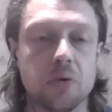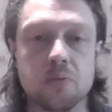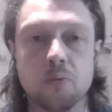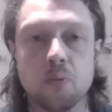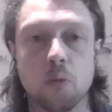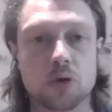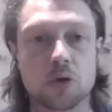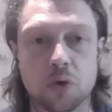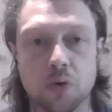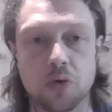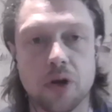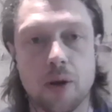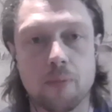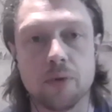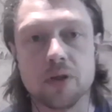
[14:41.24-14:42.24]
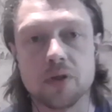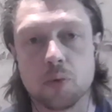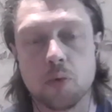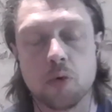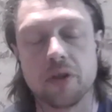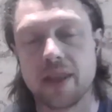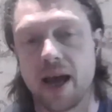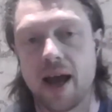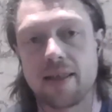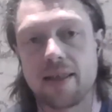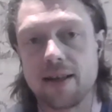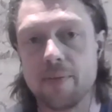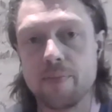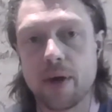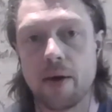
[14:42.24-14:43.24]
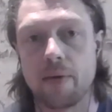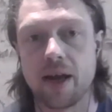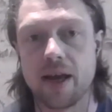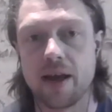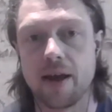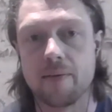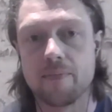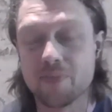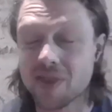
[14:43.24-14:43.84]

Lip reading: what sort of numbers would that athlete be able to hit?